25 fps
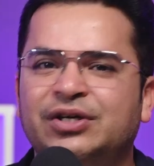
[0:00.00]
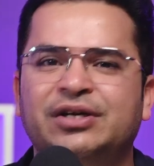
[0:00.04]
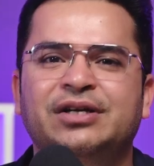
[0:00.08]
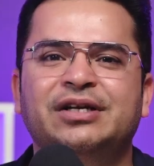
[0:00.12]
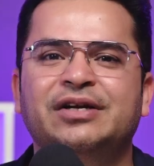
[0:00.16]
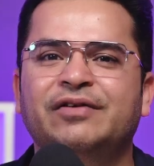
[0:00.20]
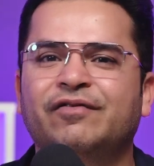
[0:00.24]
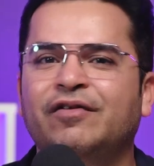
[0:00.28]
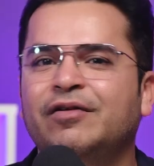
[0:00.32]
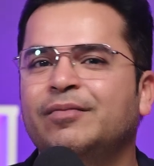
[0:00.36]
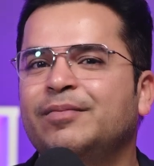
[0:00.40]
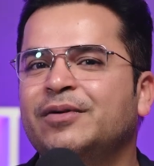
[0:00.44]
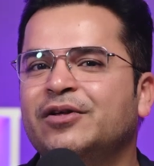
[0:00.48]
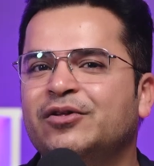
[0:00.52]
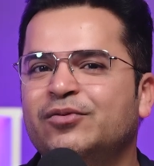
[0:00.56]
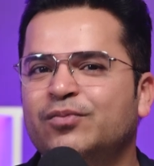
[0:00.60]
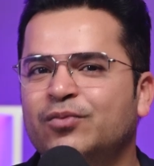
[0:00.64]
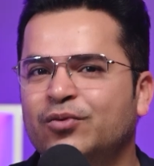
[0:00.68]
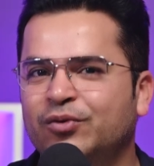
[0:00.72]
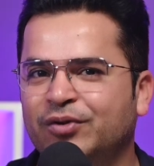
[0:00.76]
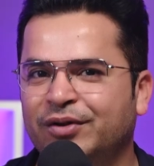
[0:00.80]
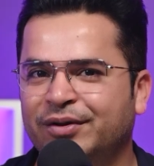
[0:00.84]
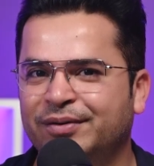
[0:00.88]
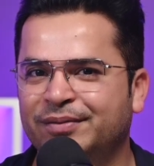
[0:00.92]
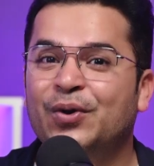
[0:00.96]
journey will be
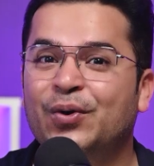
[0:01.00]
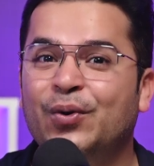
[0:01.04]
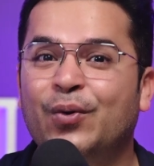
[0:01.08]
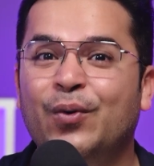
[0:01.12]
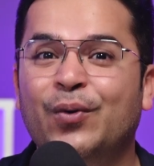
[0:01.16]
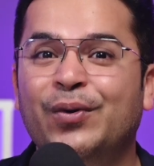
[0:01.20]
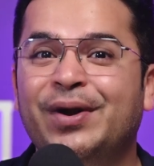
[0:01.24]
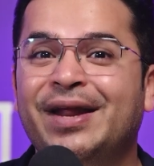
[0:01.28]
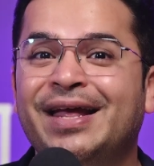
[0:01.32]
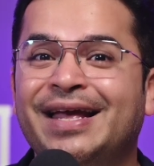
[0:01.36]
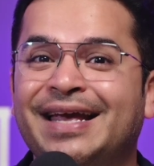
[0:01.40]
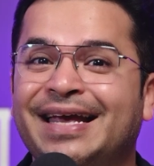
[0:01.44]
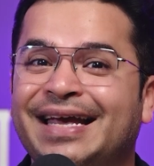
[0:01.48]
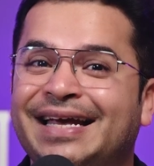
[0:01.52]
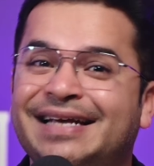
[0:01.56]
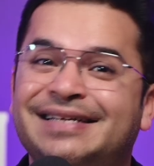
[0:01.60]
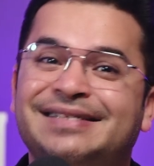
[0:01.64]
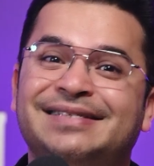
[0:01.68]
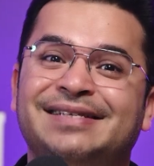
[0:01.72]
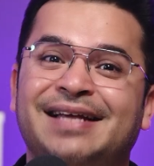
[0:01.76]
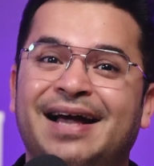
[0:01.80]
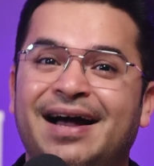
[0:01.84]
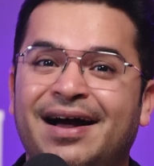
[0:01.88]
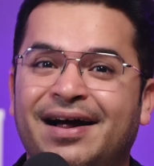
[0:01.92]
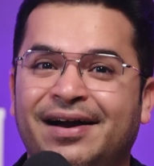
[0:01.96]
smoother. Coding
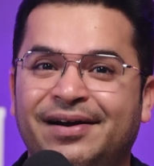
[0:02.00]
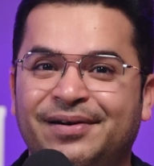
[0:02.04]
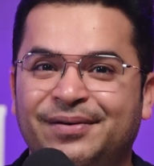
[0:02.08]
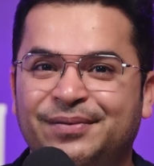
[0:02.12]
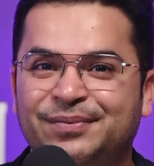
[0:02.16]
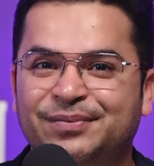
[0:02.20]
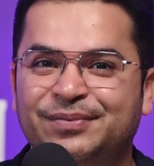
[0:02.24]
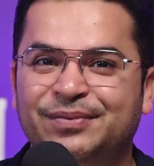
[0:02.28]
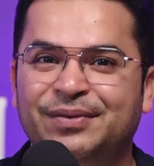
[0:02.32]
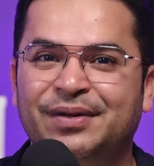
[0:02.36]
is hard.